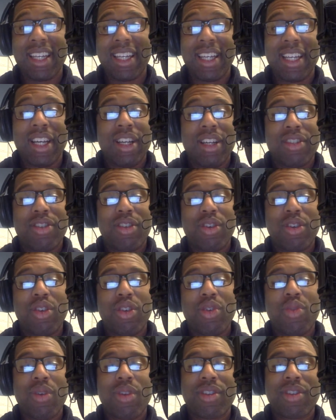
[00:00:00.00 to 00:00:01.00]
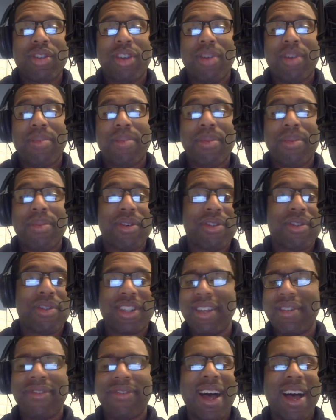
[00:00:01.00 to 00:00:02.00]
So you want to start personally,
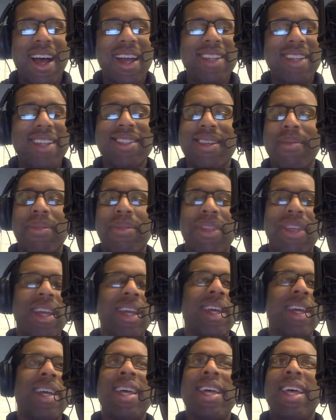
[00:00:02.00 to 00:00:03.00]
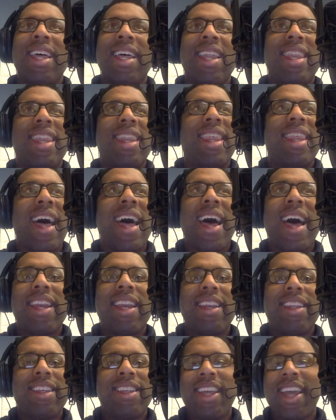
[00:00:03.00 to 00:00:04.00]
find something
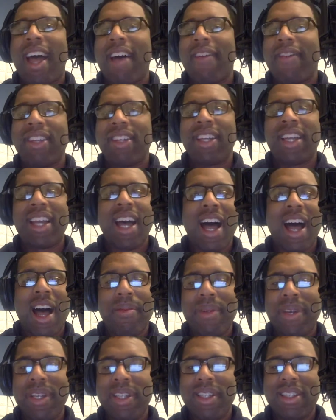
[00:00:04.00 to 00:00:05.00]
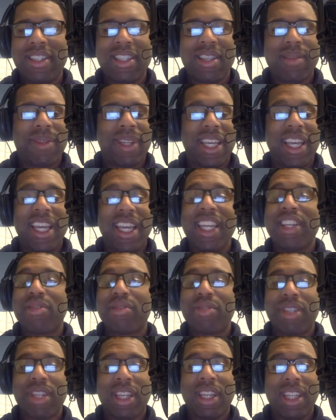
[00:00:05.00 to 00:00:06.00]
that you have in common, something
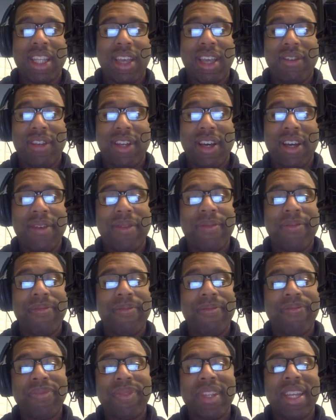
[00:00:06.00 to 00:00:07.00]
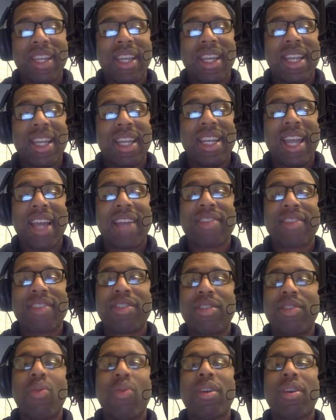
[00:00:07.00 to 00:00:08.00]
interesting they've done. Next, you
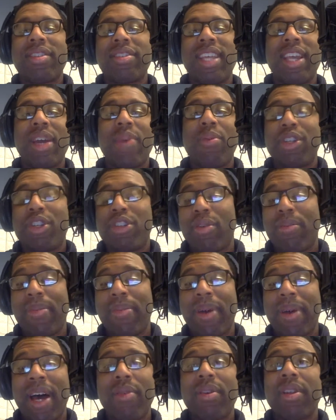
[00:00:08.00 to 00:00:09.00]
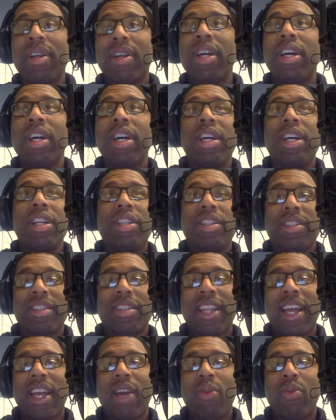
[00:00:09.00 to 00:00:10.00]
want to say what you're about. Just
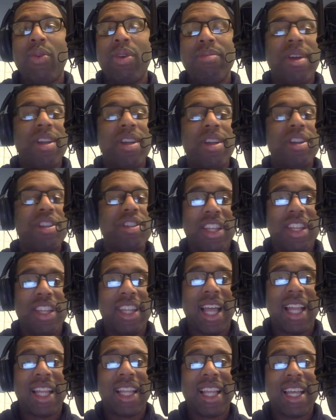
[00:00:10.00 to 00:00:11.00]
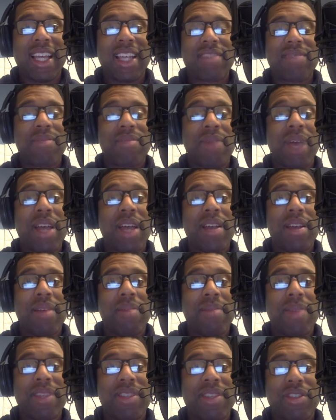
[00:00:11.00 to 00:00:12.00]
like we mentioned in that last
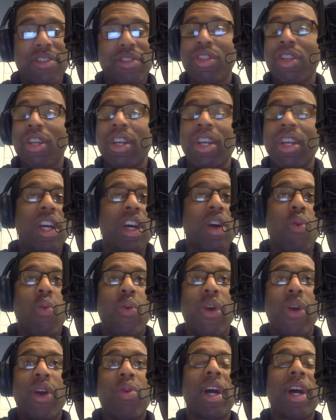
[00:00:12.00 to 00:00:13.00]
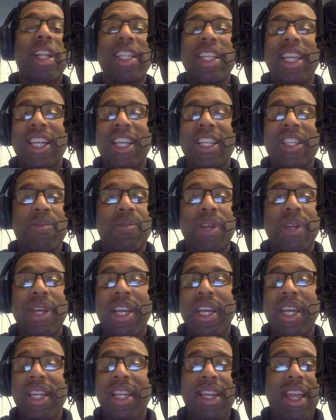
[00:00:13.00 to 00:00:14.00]
message, we quickly
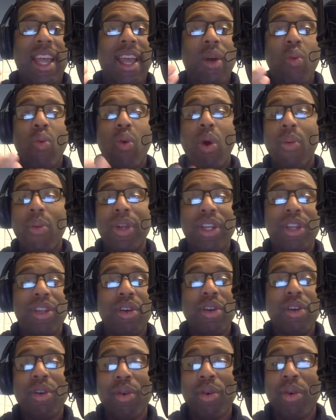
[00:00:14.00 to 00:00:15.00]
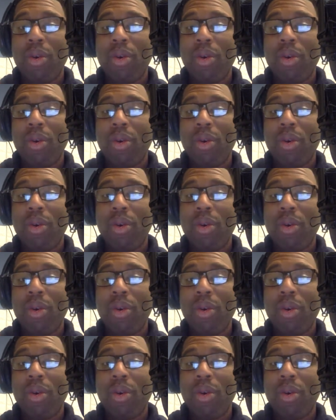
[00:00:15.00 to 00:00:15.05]
explain what we do,